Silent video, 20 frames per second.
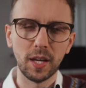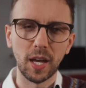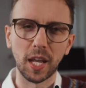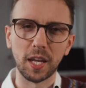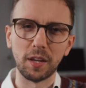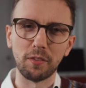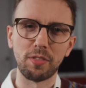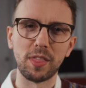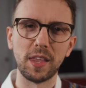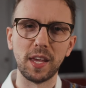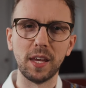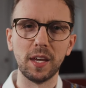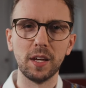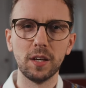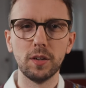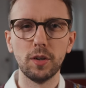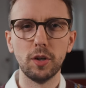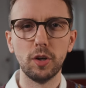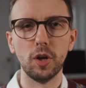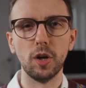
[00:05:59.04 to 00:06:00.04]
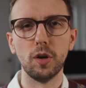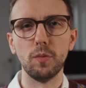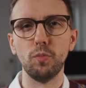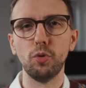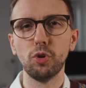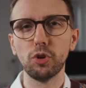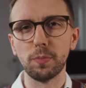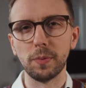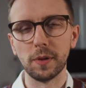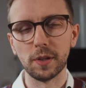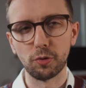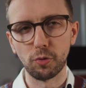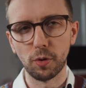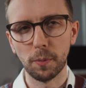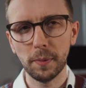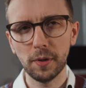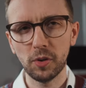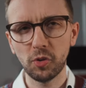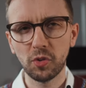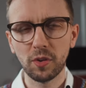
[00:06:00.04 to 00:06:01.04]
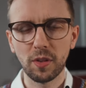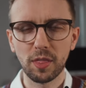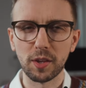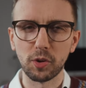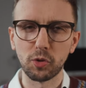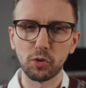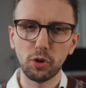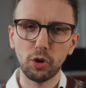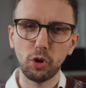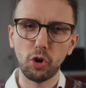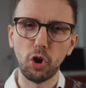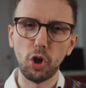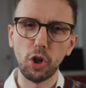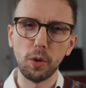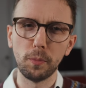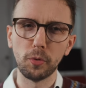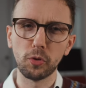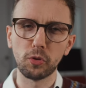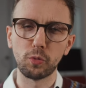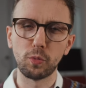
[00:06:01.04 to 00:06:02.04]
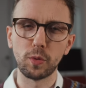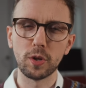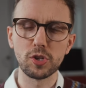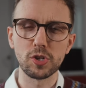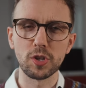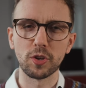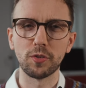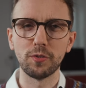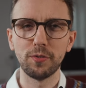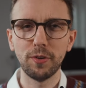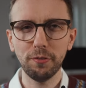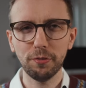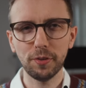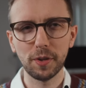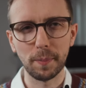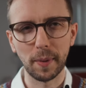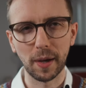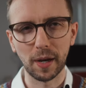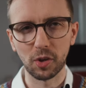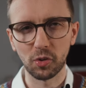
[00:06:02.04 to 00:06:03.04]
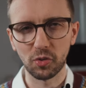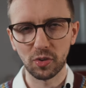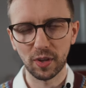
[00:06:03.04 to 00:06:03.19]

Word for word: And if the uh, multiple triples, the stock almost reaches 50 bagger